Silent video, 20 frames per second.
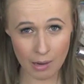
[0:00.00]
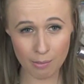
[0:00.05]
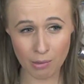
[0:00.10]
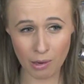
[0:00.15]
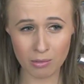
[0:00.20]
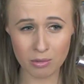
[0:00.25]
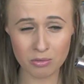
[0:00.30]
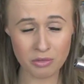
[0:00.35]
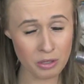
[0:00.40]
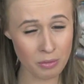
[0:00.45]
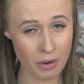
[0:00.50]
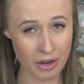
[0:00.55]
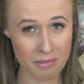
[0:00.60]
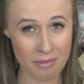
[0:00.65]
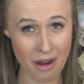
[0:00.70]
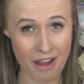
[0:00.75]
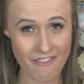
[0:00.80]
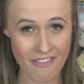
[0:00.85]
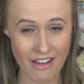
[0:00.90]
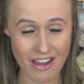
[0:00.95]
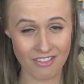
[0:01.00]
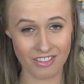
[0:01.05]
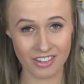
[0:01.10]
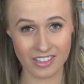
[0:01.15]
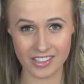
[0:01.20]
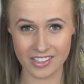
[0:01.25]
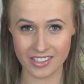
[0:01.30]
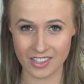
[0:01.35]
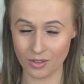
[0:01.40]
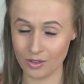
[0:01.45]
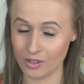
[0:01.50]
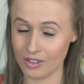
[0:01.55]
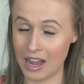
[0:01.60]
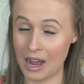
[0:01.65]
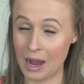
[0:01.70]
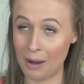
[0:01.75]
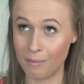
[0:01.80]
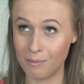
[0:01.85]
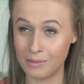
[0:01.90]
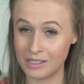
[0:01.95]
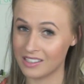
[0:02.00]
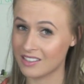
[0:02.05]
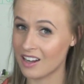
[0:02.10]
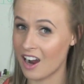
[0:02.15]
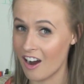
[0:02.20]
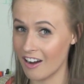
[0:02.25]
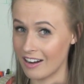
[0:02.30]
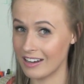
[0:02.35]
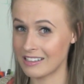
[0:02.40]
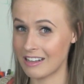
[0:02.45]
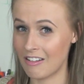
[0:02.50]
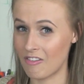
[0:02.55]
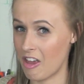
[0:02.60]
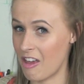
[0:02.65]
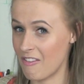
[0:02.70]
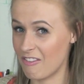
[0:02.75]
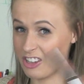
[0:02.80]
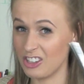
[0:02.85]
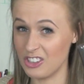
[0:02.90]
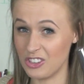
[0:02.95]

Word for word: Probably one of my favourite so, um, mascaras I've ever